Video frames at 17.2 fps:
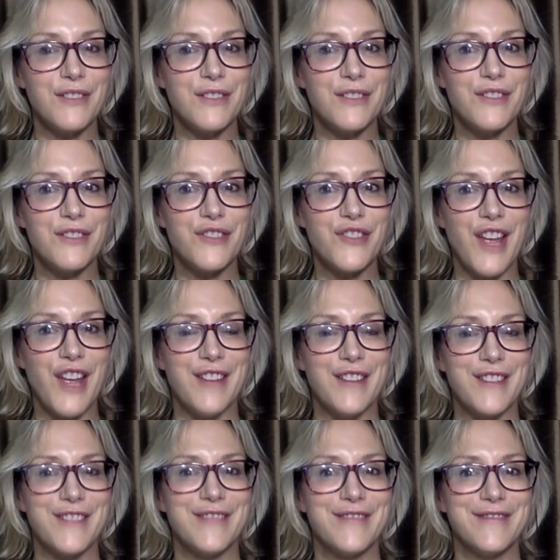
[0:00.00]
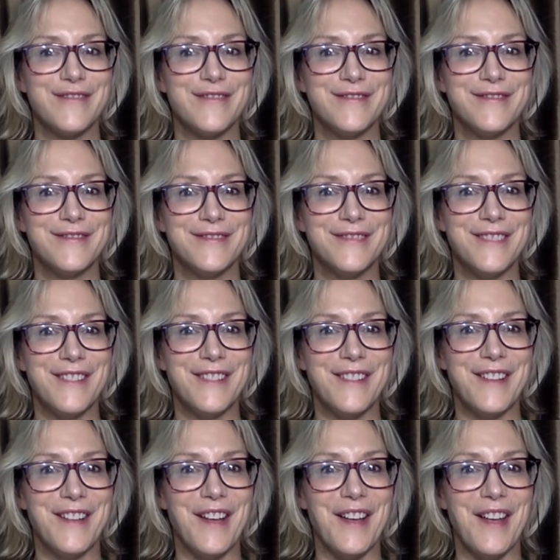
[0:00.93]
chant
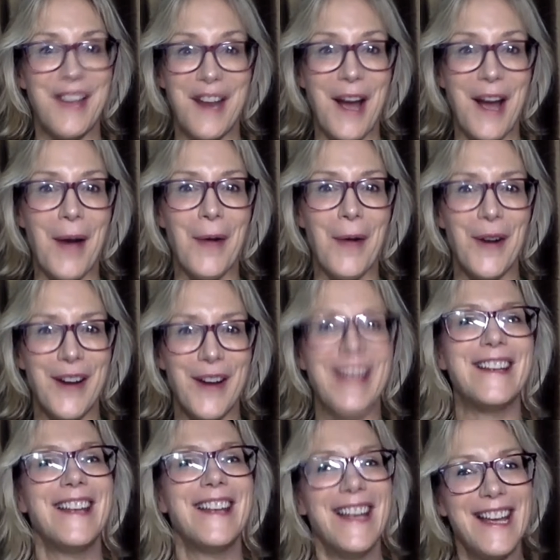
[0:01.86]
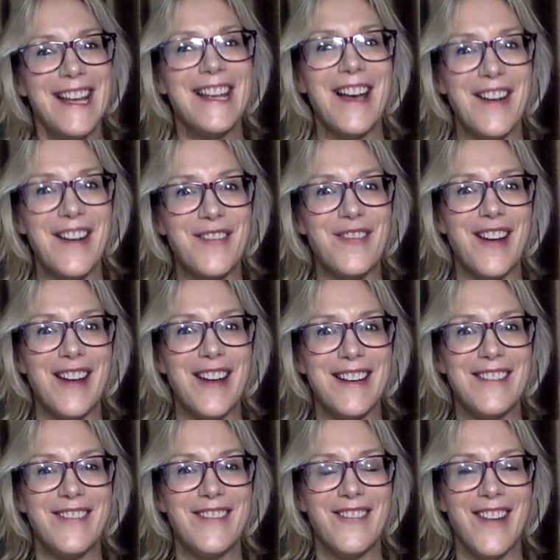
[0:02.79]
an hour kind of
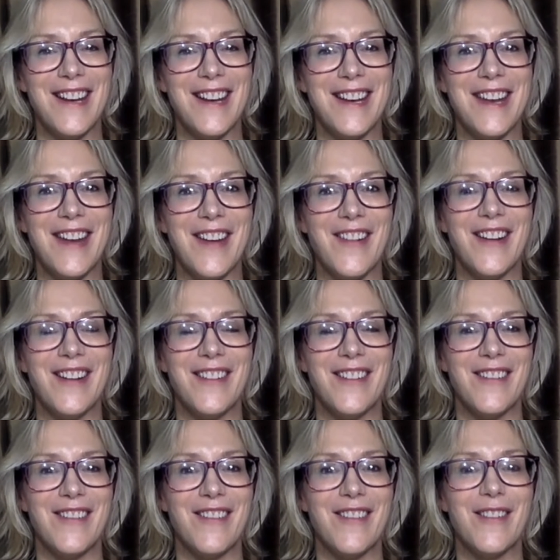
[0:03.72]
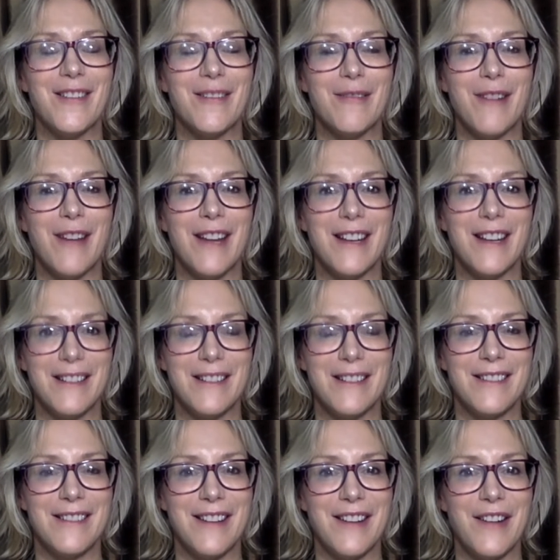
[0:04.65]
right near it, or right,
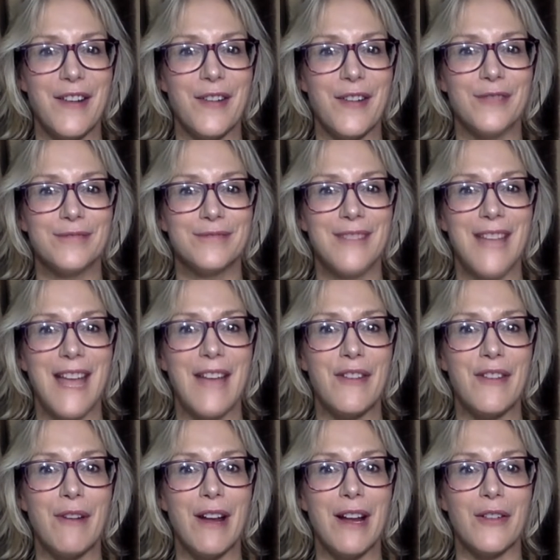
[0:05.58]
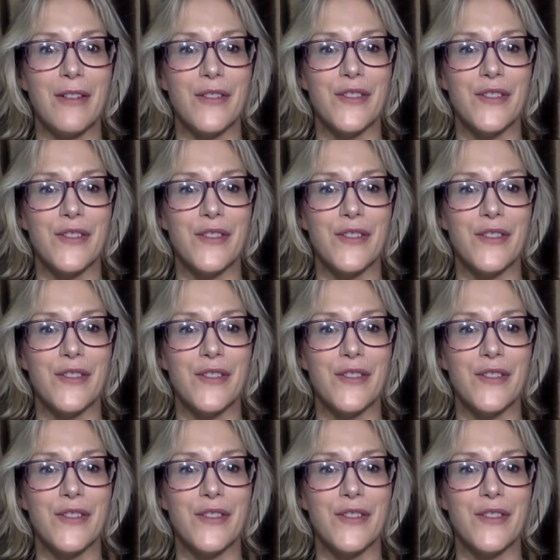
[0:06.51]
you know, have it right close